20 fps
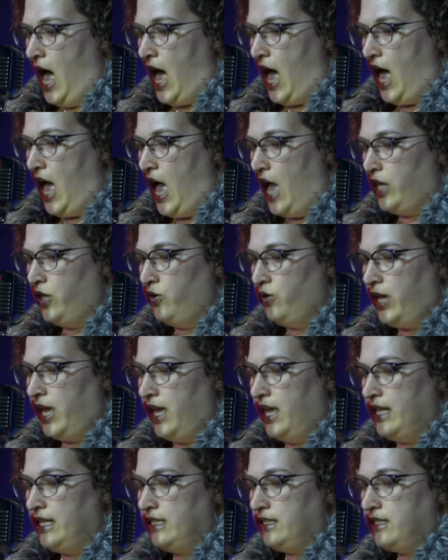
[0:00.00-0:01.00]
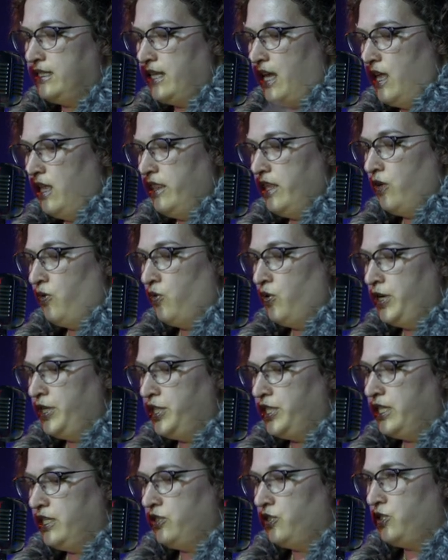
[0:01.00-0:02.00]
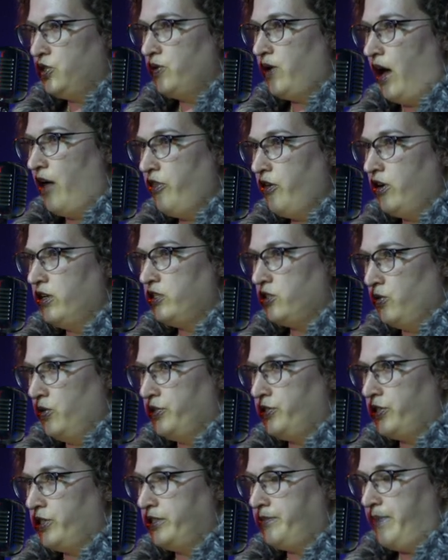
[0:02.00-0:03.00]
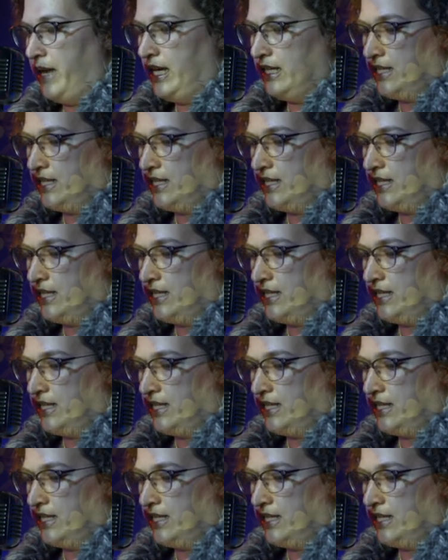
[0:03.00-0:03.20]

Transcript: uh, you can sell the oranges to other soldiers, make a